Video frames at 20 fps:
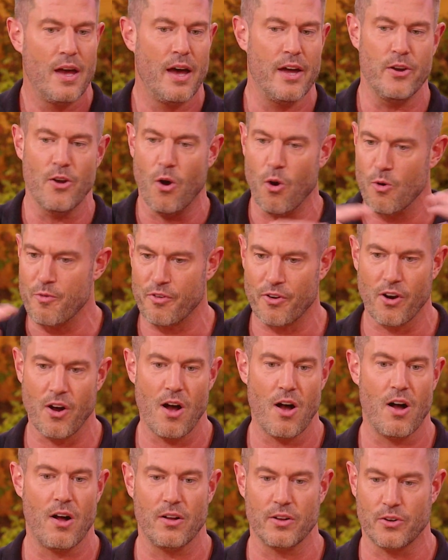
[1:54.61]
an
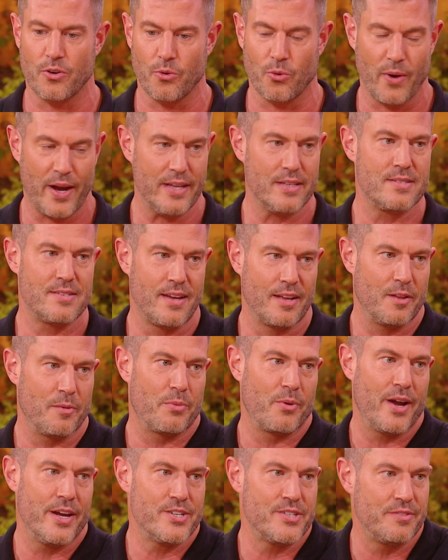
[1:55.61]
overall great
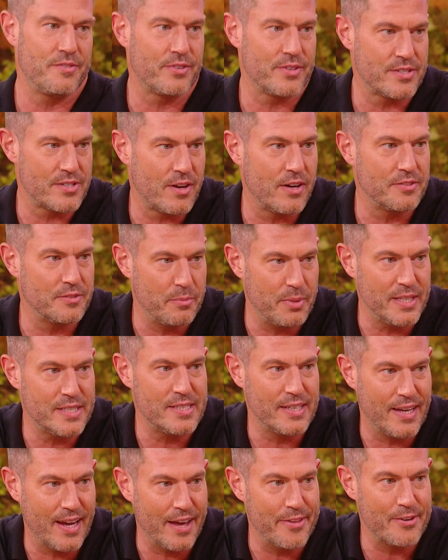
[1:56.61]
celebration for us all to be
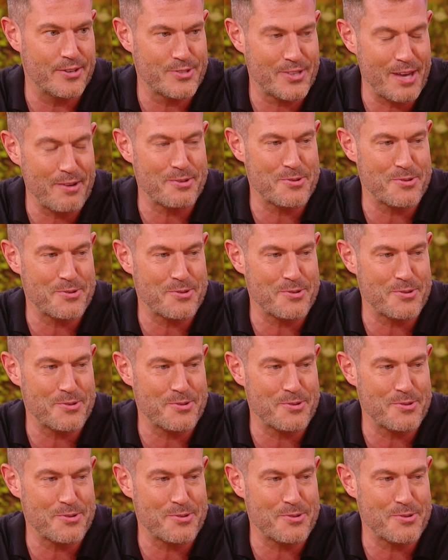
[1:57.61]
together. Aww. So that